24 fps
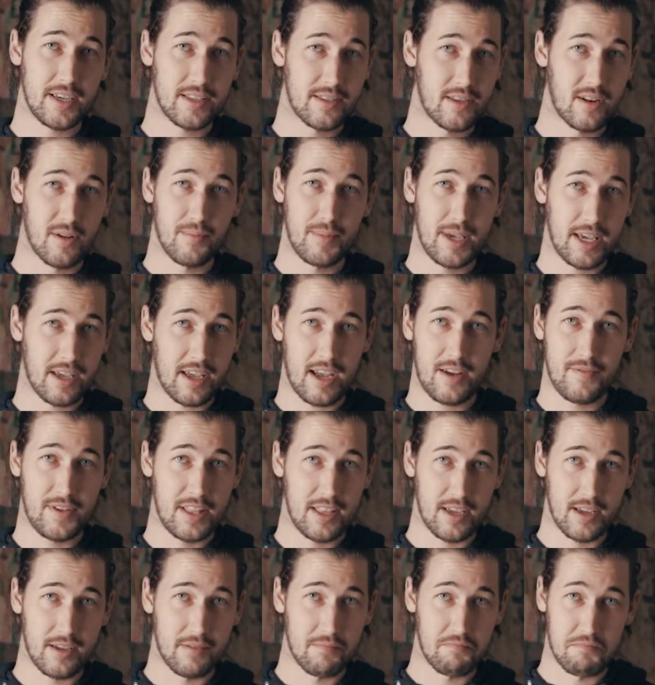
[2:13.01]
because that'll make
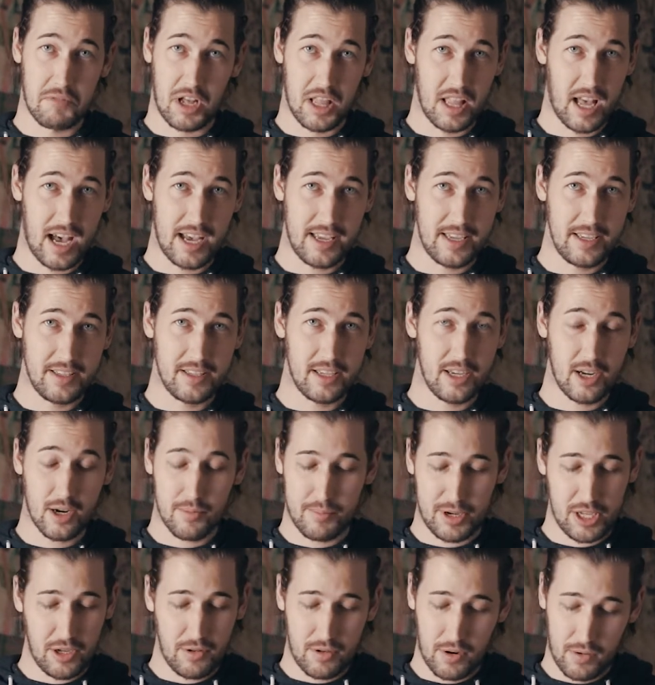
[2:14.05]
everything a lot easier,
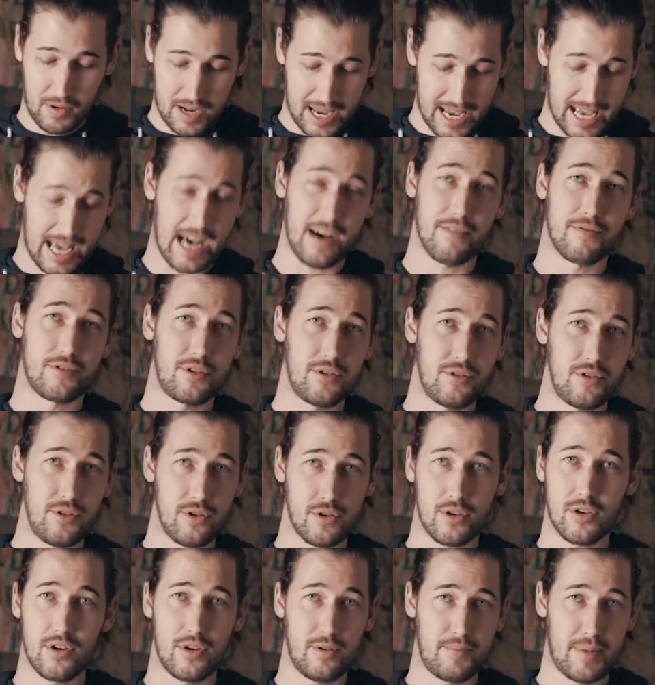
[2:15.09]
but you don't have to. You
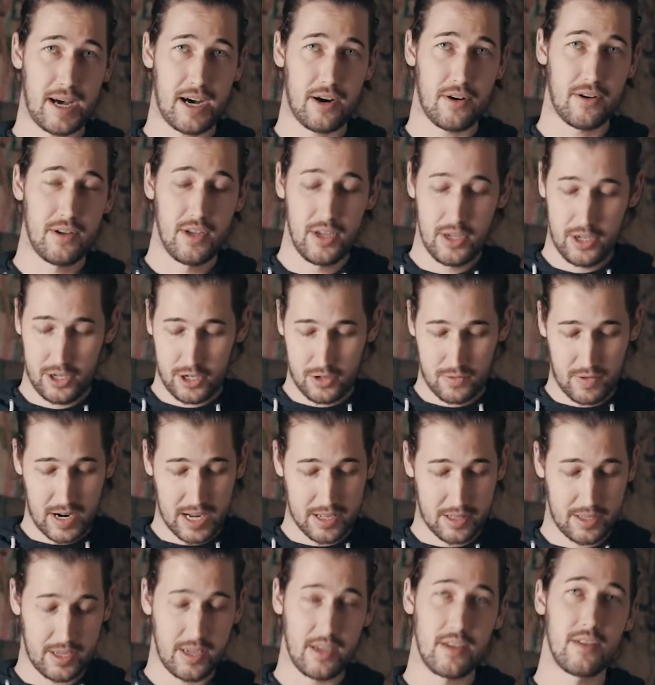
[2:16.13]
could mount
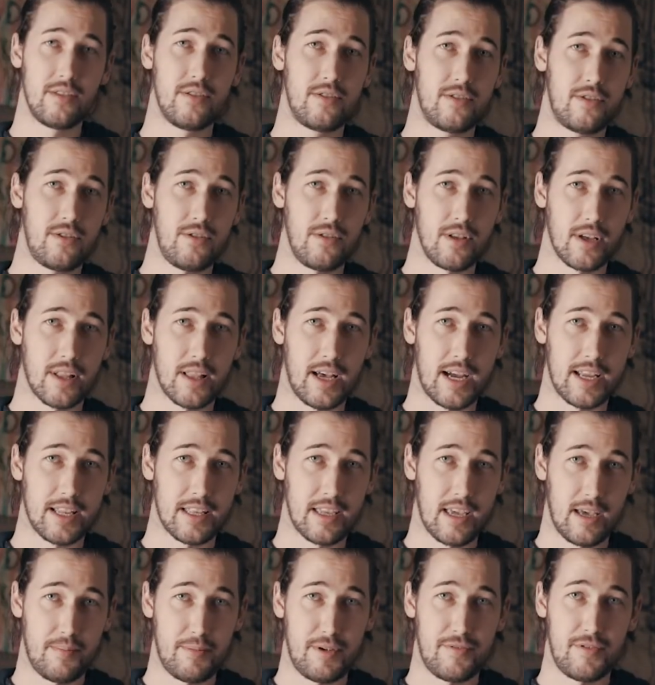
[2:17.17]
directly to the
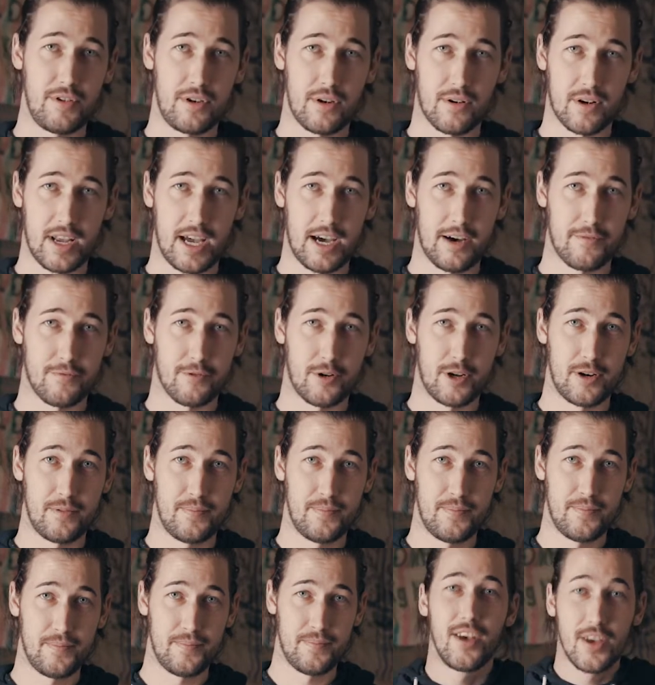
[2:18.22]
Glidecam if you don't have one.
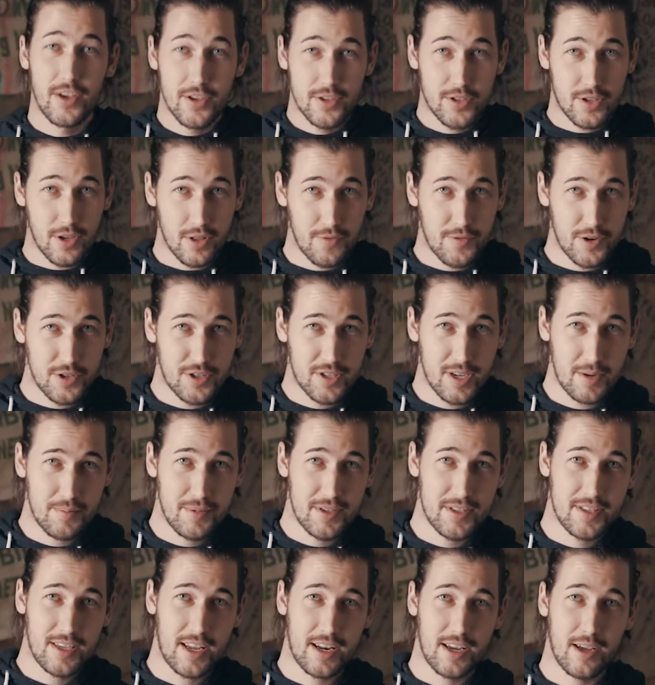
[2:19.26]
So the first step
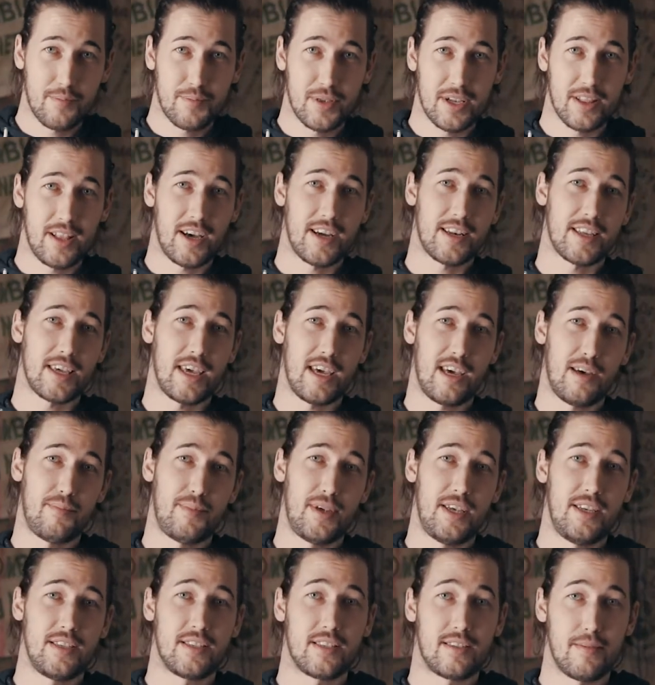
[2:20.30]
to setting up the Glidecam
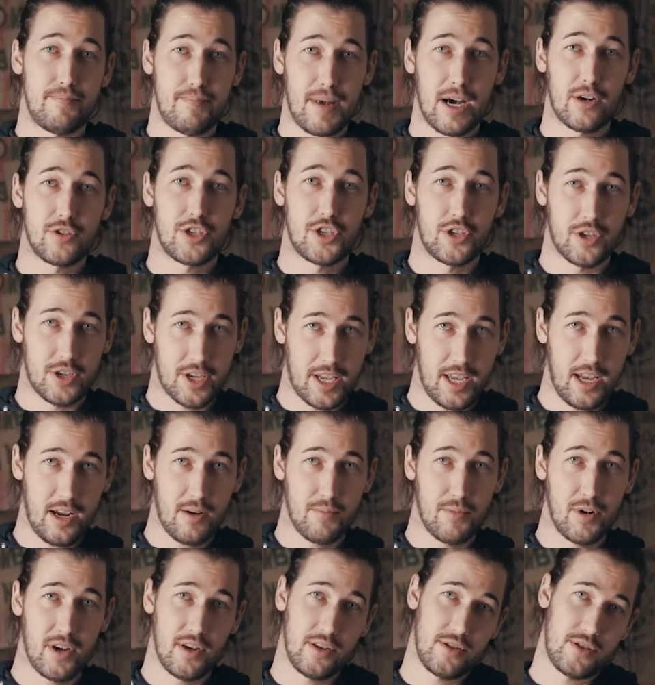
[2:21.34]
is to mount your
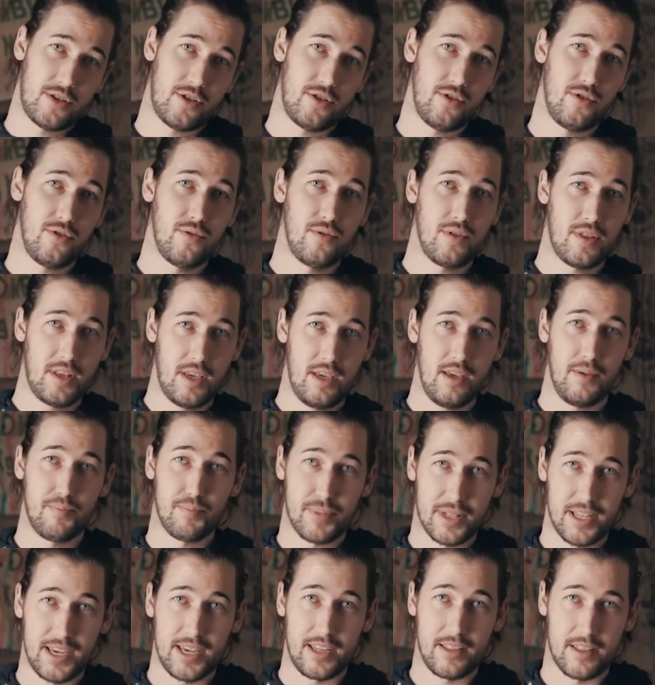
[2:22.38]
camera to the
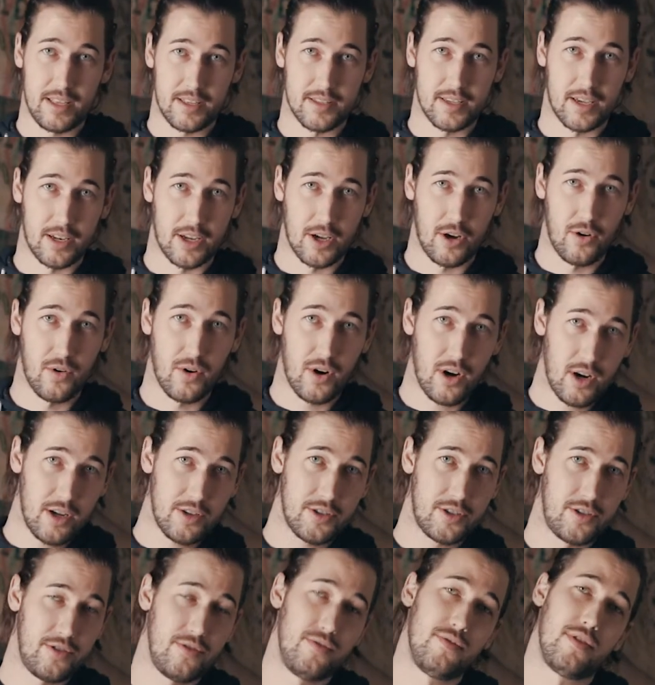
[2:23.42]
plate that's gonna go
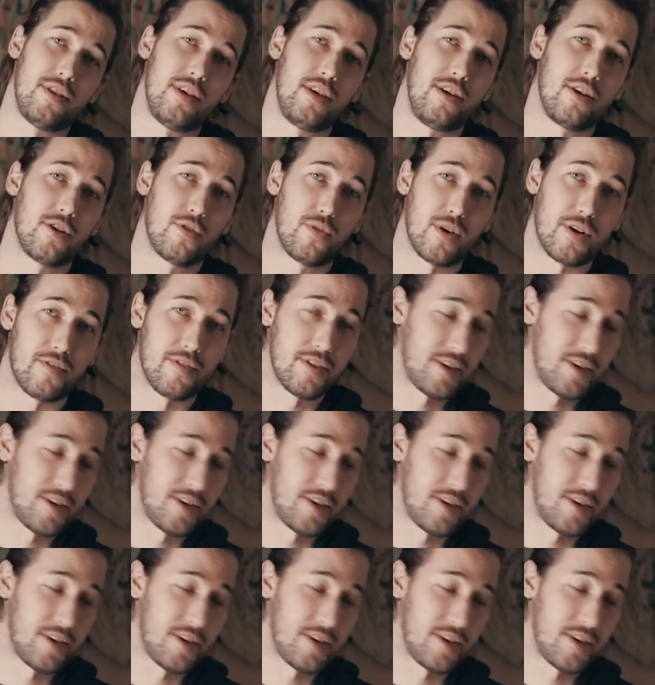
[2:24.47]
onto the quick